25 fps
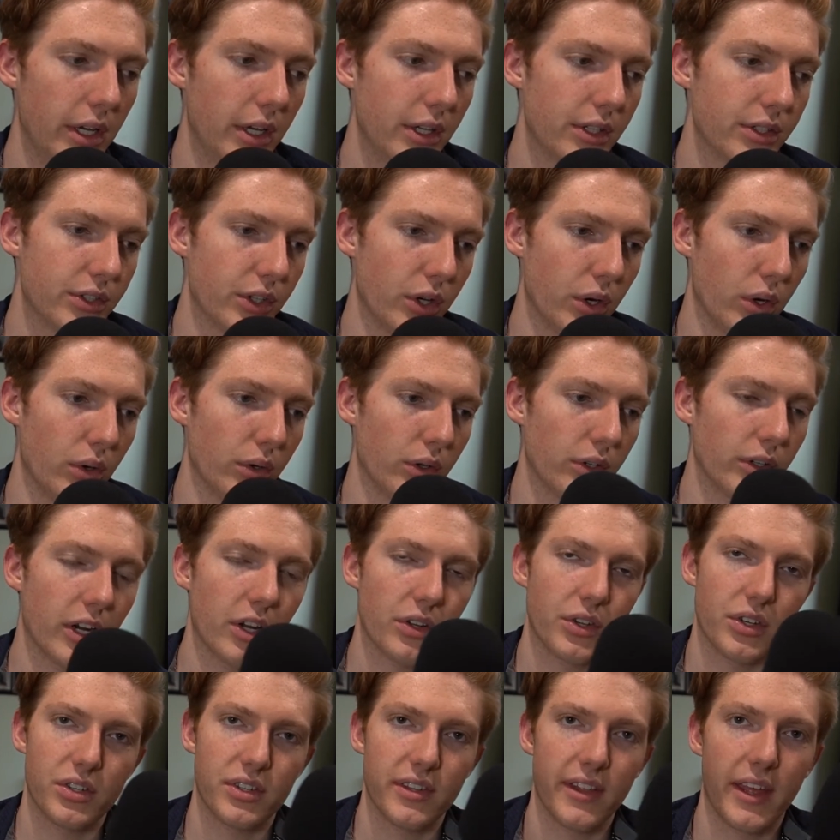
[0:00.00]
So
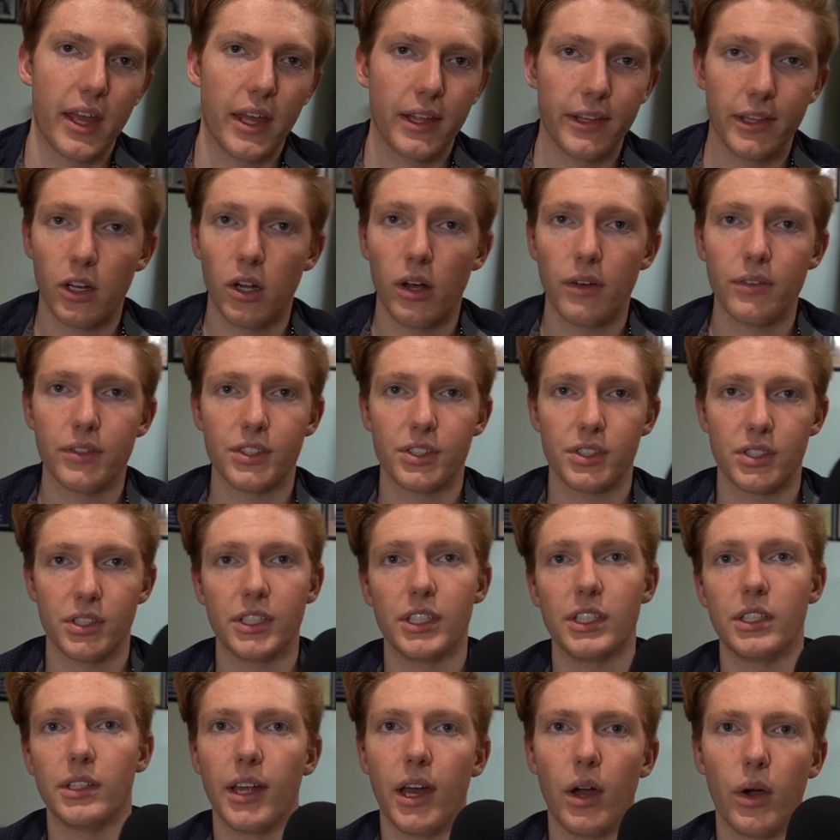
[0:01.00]
congratulations to that. And then obviously
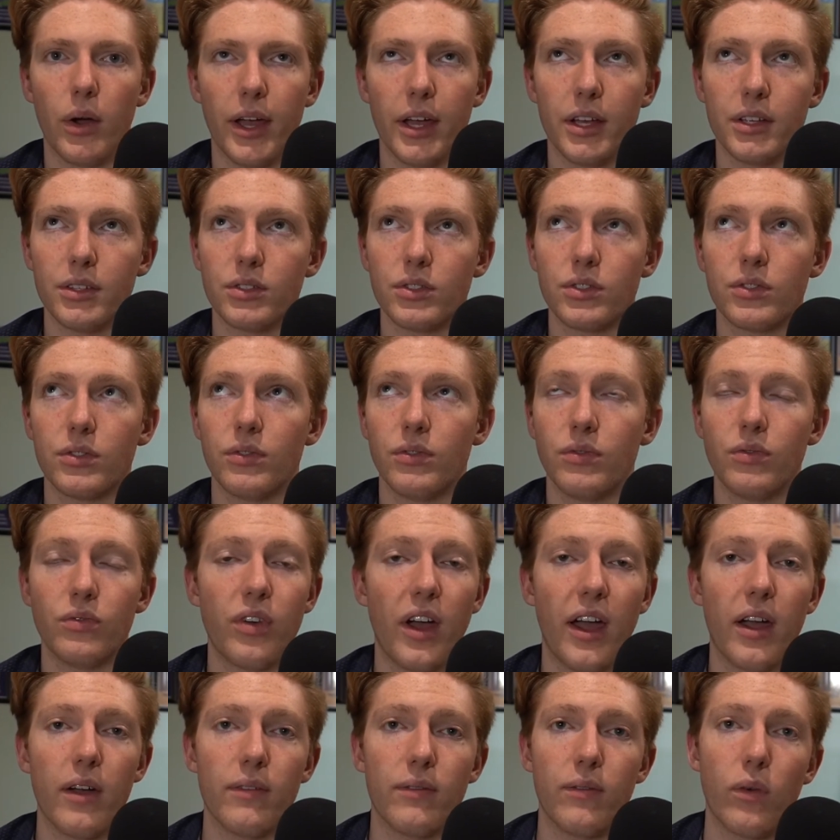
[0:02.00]
he now has
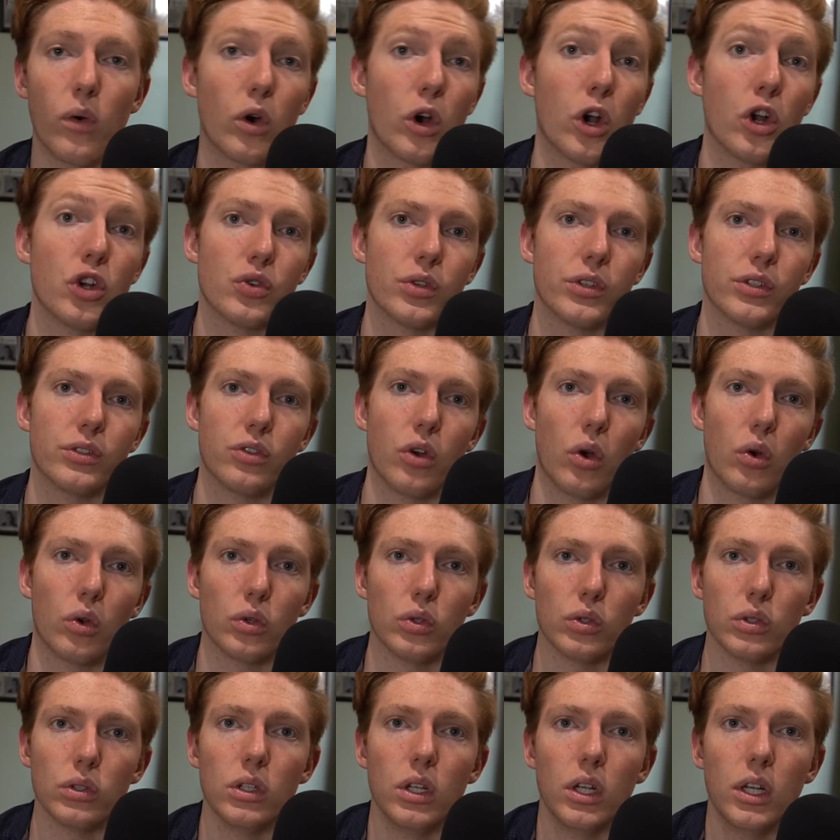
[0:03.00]
400
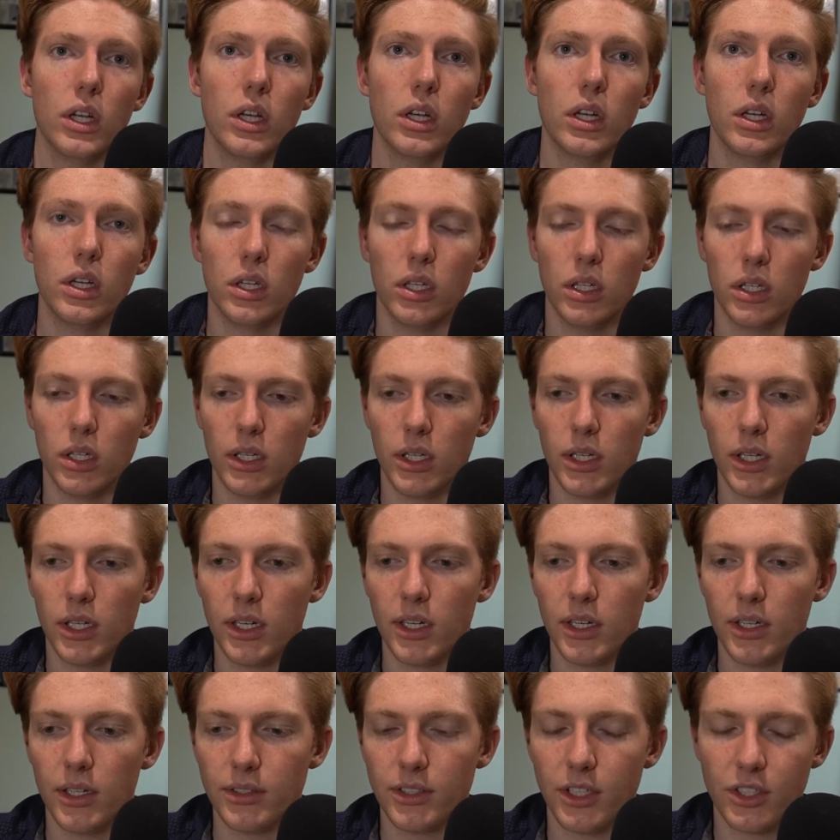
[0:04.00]
total
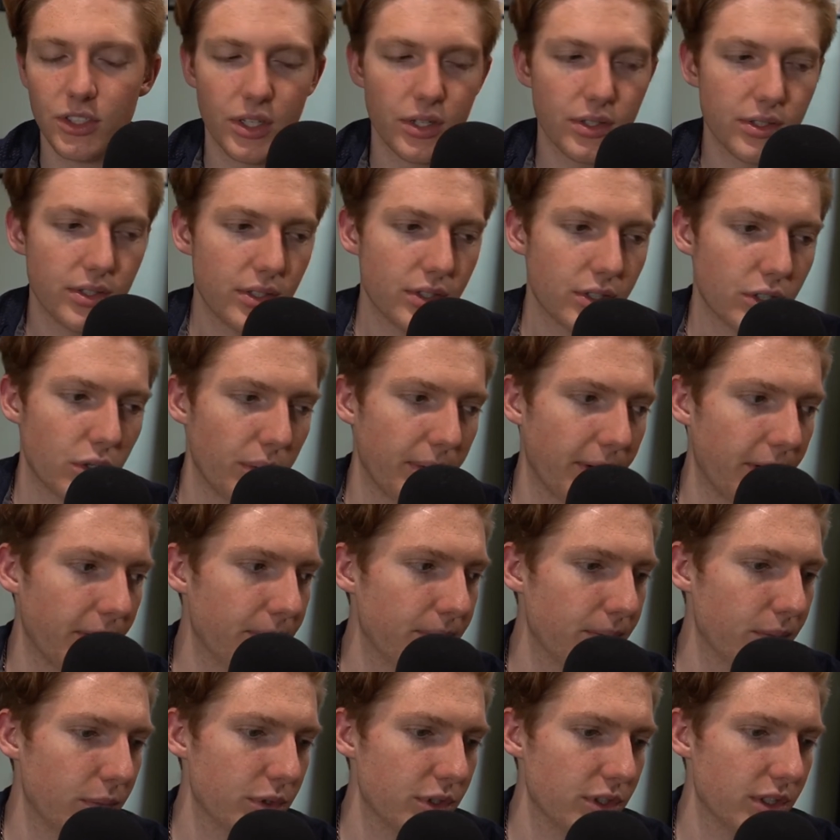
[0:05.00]
touchdowns in his career,
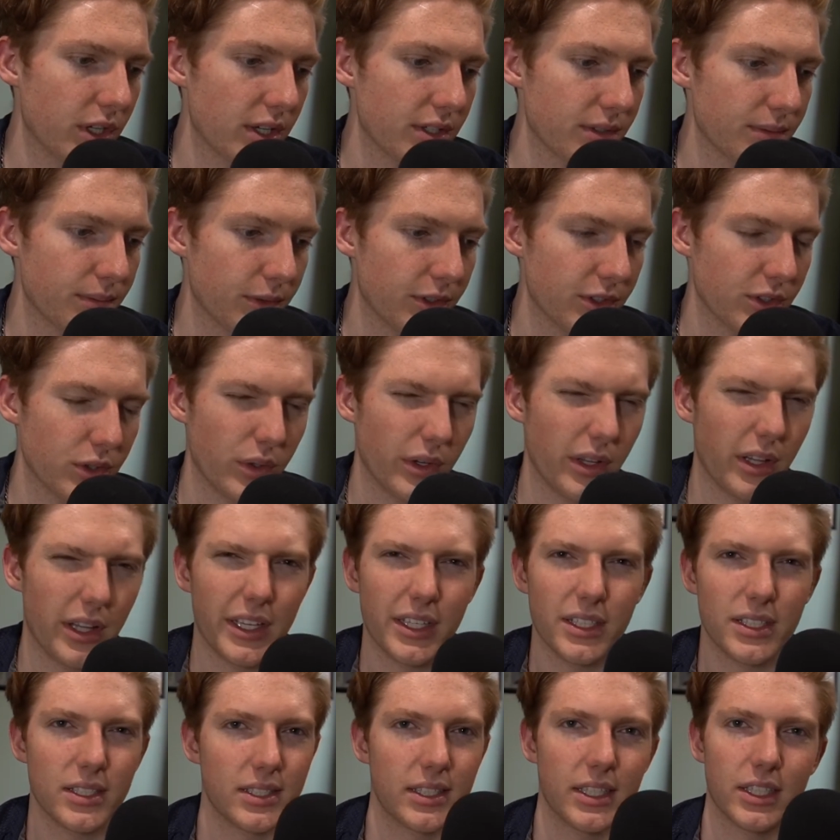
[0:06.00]
which is awesome because only
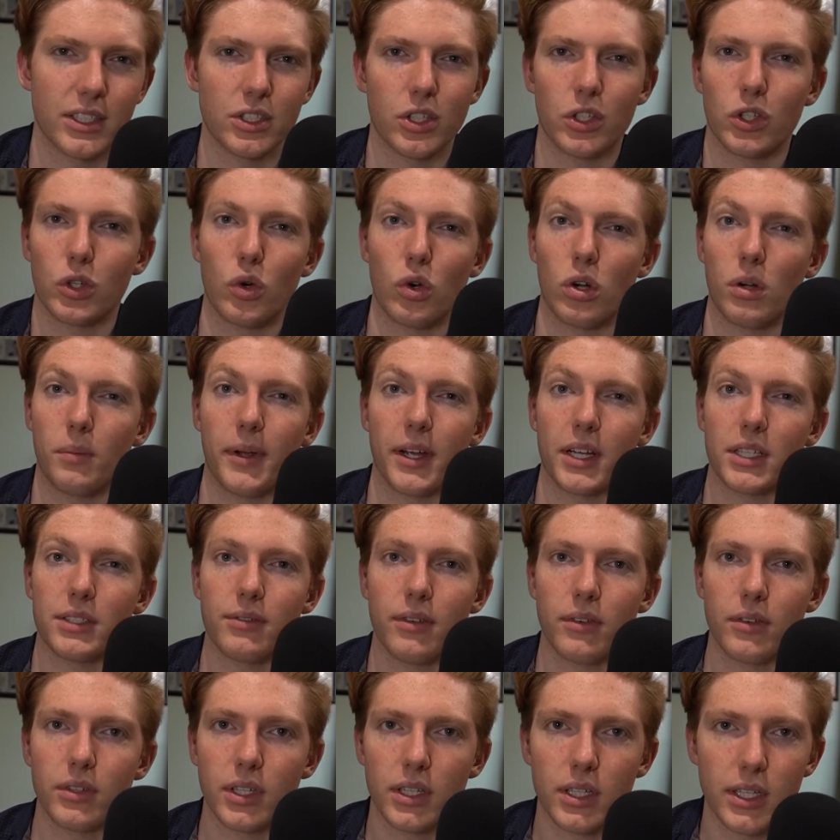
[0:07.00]
6 other quarterbacks have
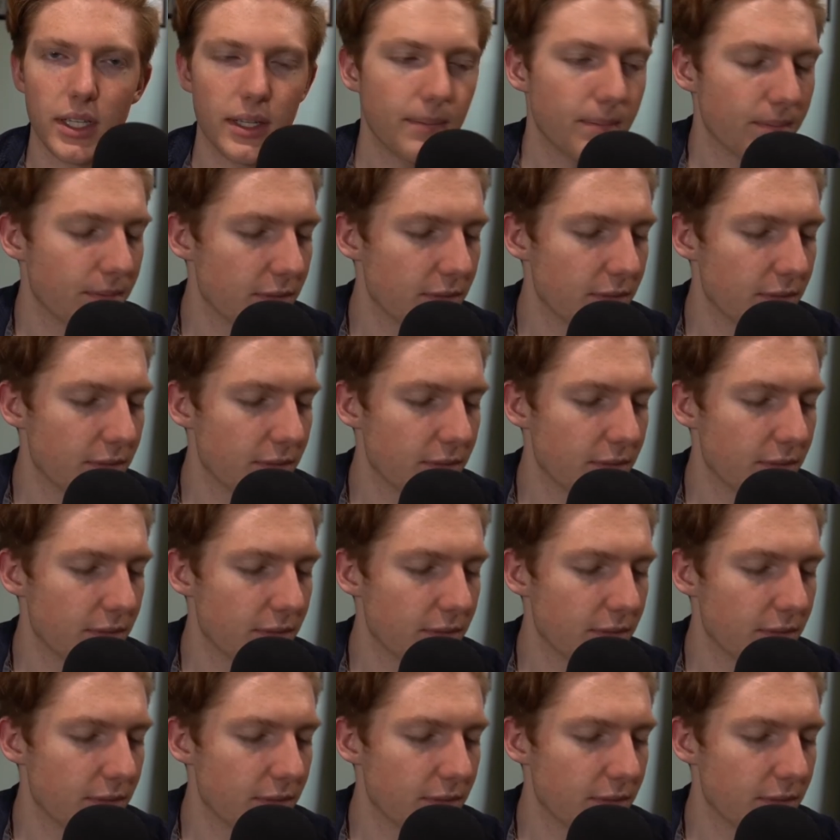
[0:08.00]
ever done that.